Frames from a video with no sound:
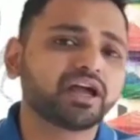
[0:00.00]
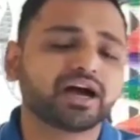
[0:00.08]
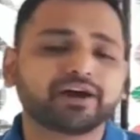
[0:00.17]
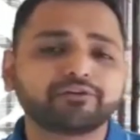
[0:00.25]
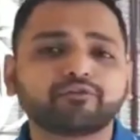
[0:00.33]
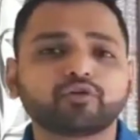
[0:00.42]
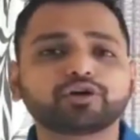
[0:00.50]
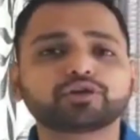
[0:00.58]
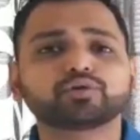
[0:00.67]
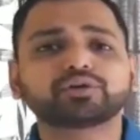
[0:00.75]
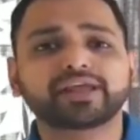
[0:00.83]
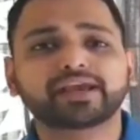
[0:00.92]
I want
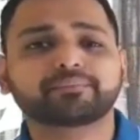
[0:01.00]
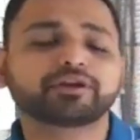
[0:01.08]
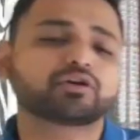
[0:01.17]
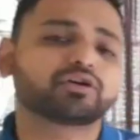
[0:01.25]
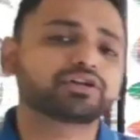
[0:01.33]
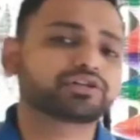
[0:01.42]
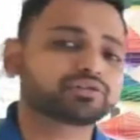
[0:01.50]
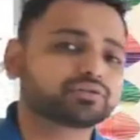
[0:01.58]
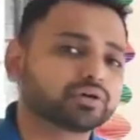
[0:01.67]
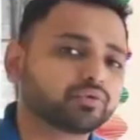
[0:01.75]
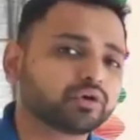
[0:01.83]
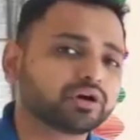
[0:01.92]
to take my knowledge to
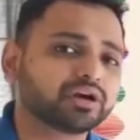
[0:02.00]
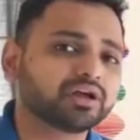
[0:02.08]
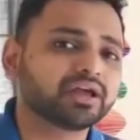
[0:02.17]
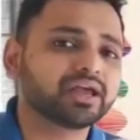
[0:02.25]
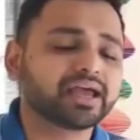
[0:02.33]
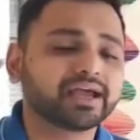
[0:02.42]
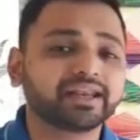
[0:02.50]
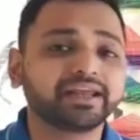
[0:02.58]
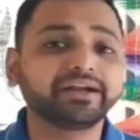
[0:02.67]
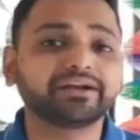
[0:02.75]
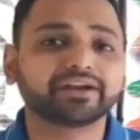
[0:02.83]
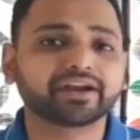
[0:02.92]
the world, and
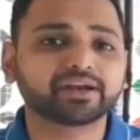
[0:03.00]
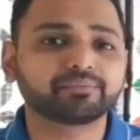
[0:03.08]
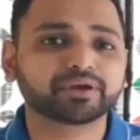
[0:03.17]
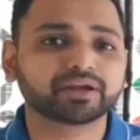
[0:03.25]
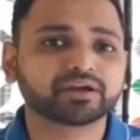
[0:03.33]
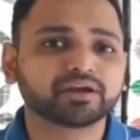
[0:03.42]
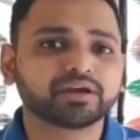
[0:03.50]
he trained me.